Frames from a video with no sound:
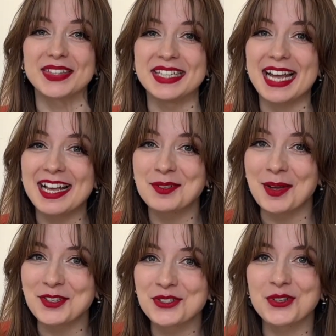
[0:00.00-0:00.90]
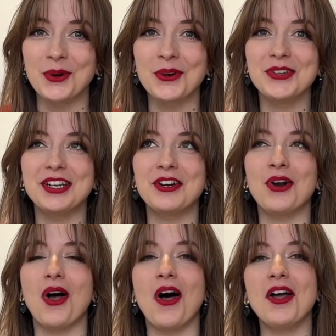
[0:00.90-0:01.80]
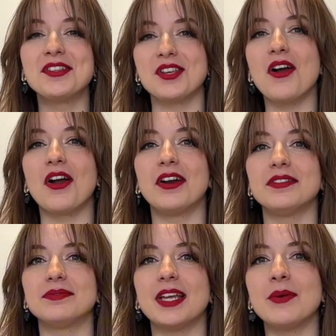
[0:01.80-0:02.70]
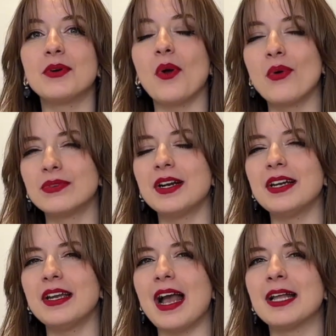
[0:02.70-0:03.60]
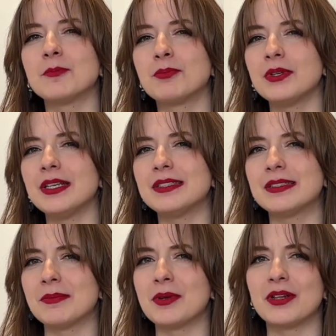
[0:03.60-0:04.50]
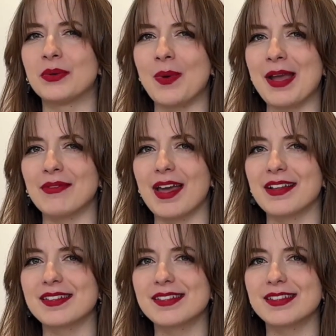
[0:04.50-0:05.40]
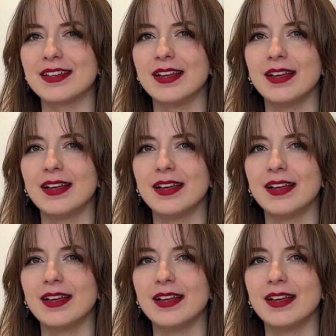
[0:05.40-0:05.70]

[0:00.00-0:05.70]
And as mentioned earlier, odds are they were already at pretty similar wavelengths.